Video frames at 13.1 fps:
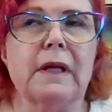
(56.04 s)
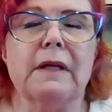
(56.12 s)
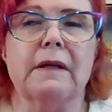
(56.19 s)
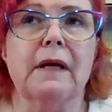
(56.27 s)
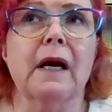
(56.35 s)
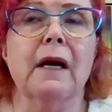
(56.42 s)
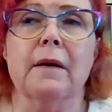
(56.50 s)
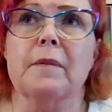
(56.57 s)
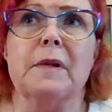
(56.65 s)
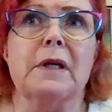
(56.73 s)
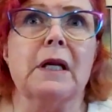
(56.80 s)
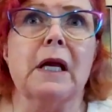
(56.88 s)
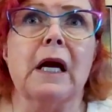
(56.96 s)
Yeah,
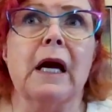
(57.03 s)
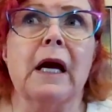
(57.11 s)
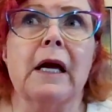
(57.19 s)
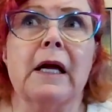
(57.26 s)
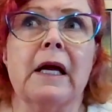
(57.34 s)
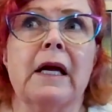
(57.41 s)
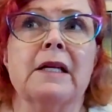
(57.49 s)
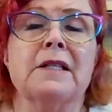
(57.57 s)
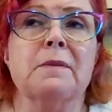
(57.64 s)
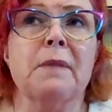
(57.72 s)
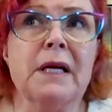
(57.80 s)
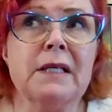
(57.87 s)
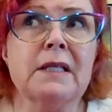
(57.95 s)
it's
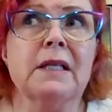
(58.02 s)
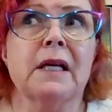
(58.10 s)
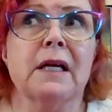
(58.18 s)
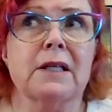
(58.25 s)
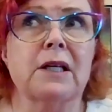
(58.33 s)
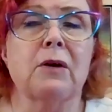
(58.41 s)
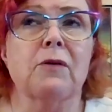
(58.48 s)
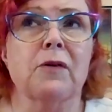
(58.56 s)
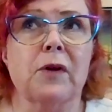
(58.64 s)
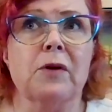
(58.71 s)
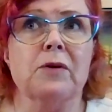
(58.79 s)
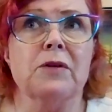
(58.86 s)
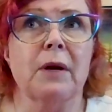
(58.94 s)
amazing actually over
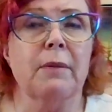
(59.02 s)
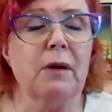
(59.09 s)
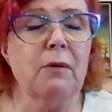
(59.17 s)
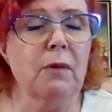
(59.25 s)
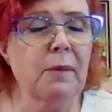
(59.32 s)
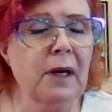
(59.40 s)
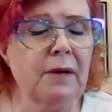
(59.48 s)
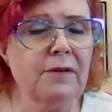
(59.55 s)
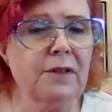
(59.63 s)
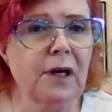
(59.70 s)
the years how many women I've